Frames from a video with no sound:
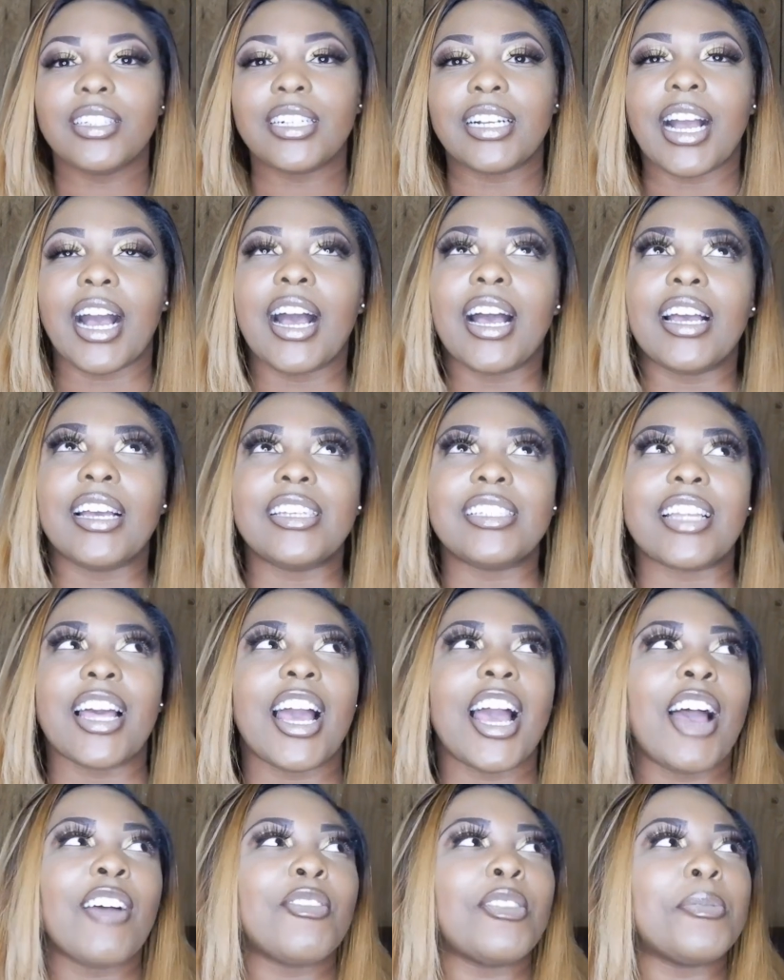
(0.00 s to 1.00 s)
guys, I
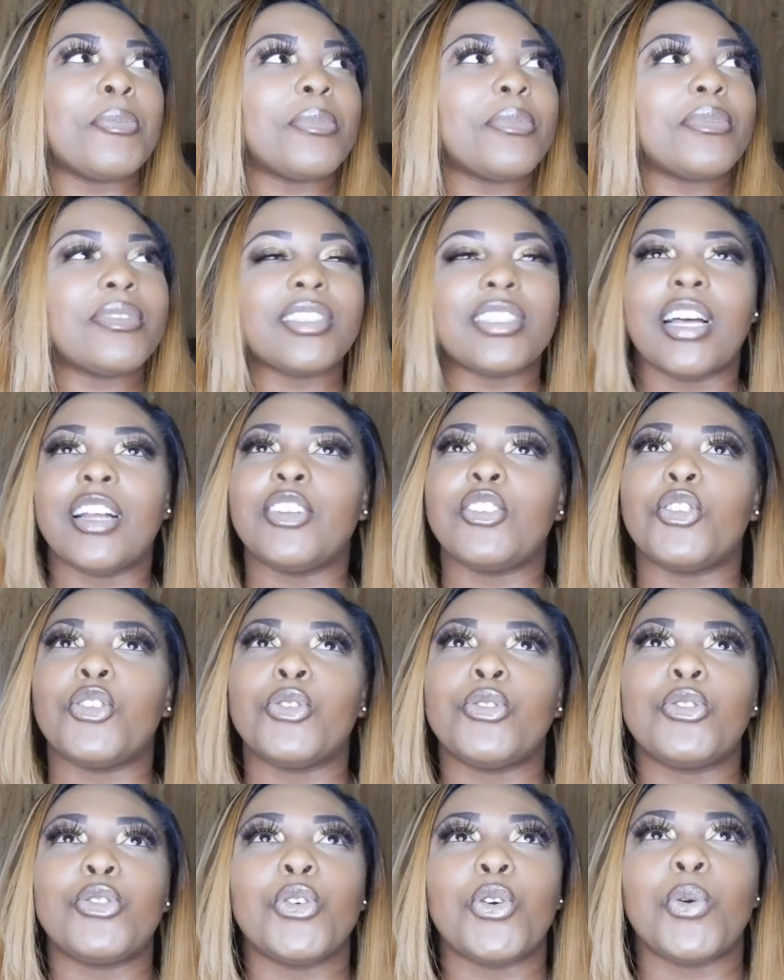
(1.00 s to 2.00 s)
haven't done
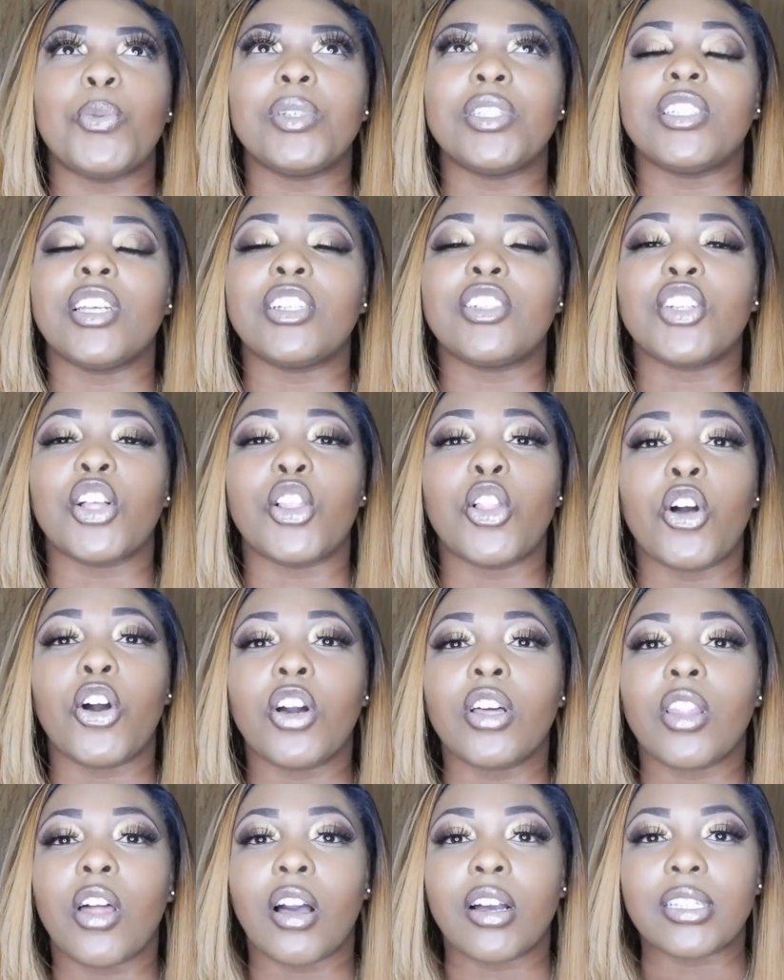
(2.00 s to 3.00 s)
YouTube in such a
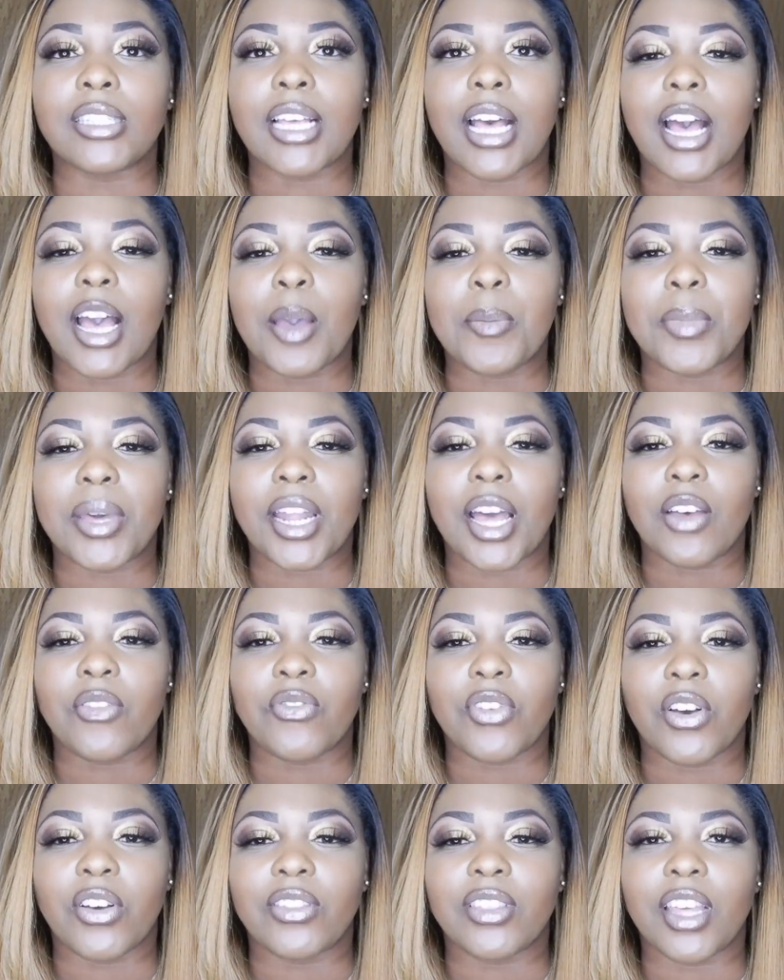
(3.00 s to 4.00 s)
long time, but I
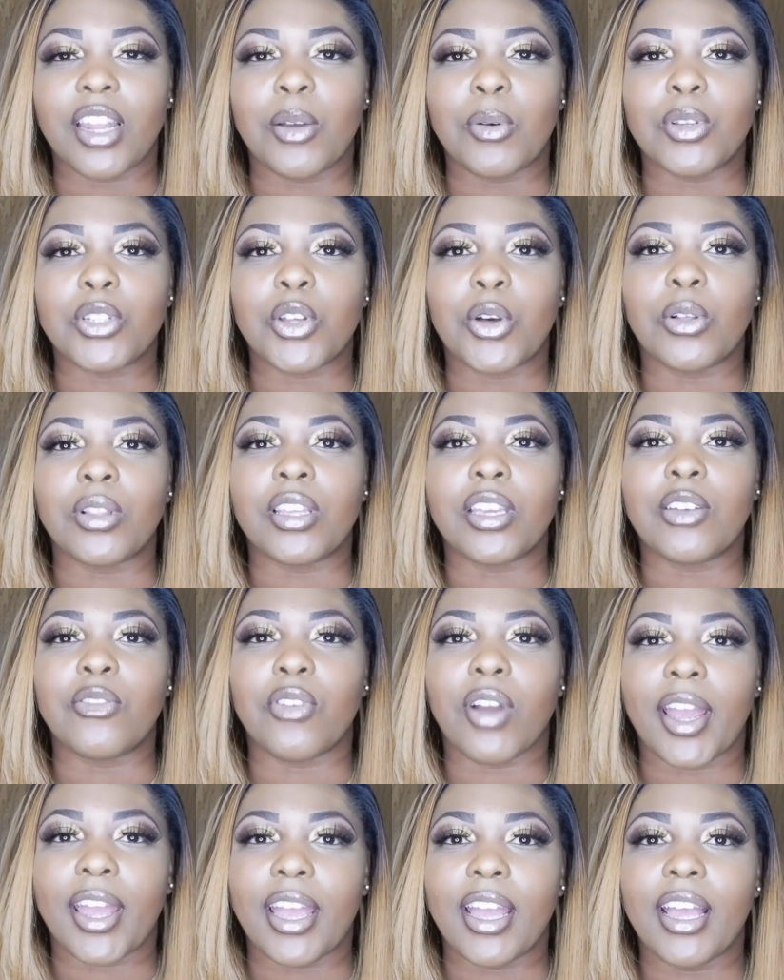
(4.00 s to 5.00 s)
felt that it was only
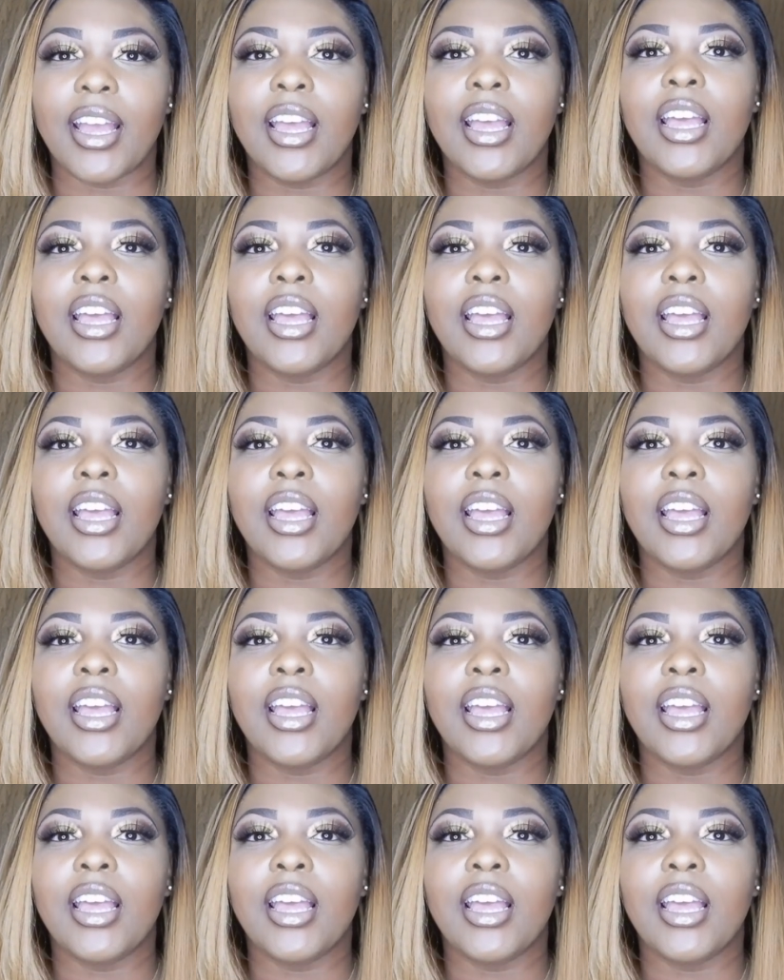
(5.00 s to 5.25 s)
right